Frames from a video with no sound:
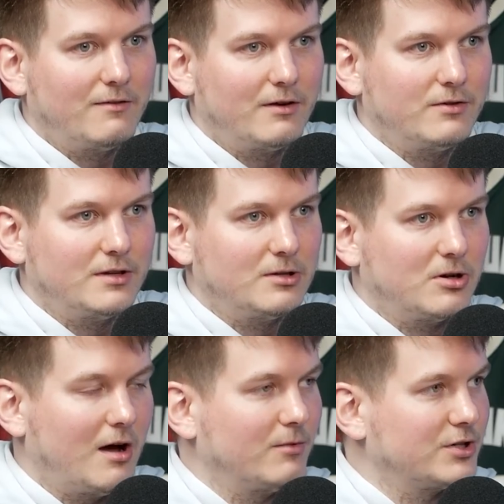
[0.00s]
very
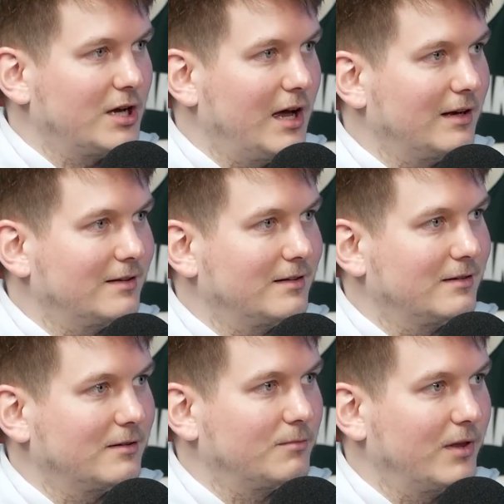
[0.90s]
common shot,
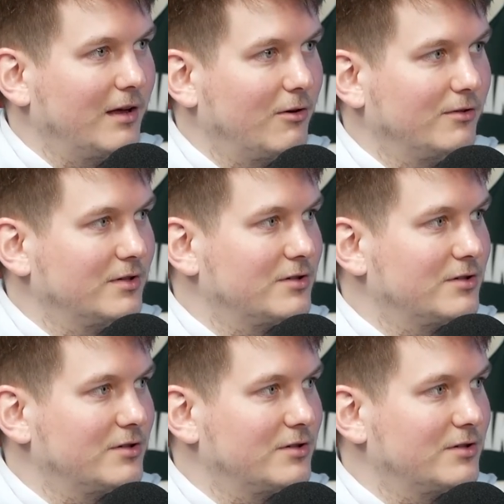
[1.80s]
playing all these